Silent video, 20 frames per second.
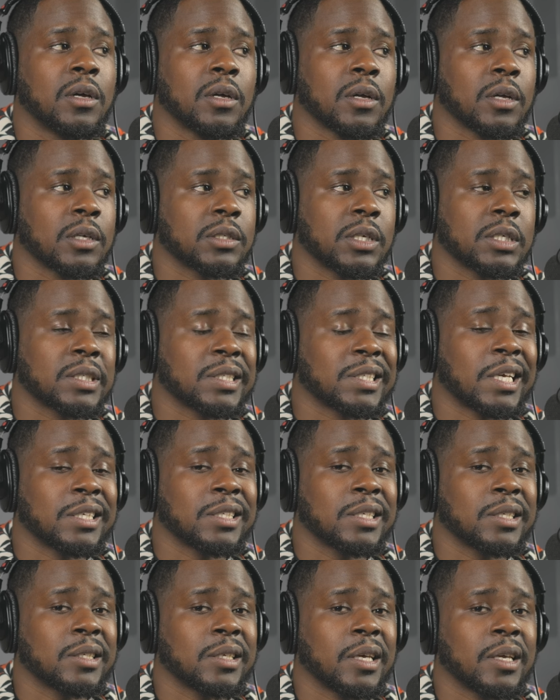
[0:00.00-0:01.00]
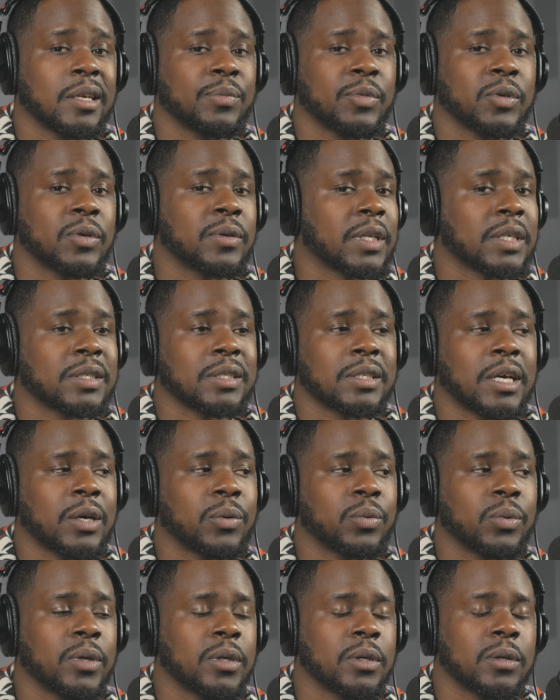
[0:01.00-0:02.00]
because that's not sustainable and that's
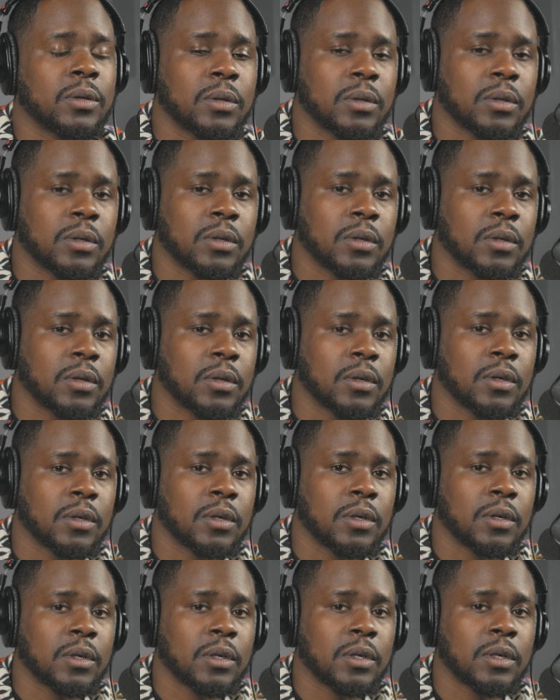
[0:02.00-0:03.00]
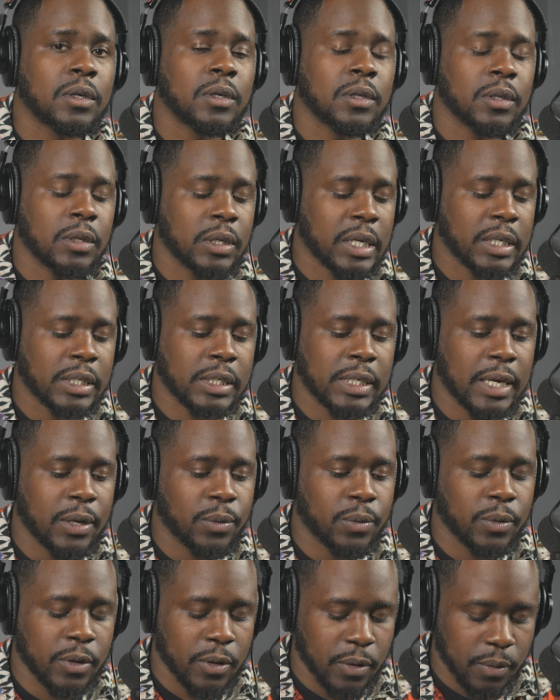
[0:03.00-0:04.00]
not real. That's
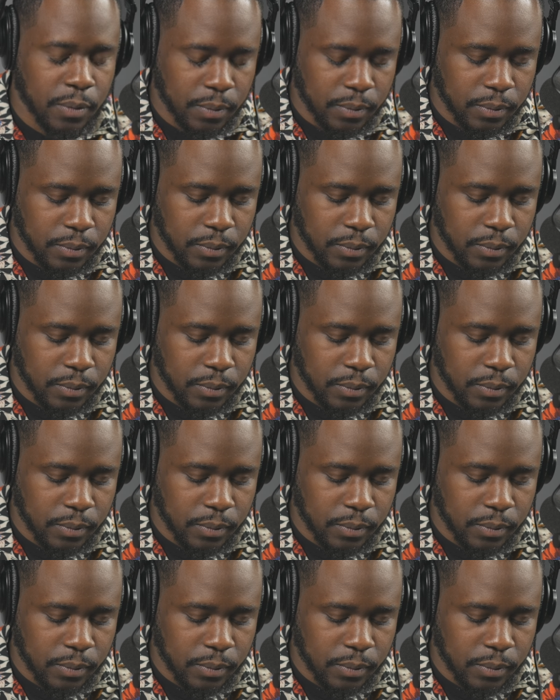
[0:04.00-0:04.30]
not real.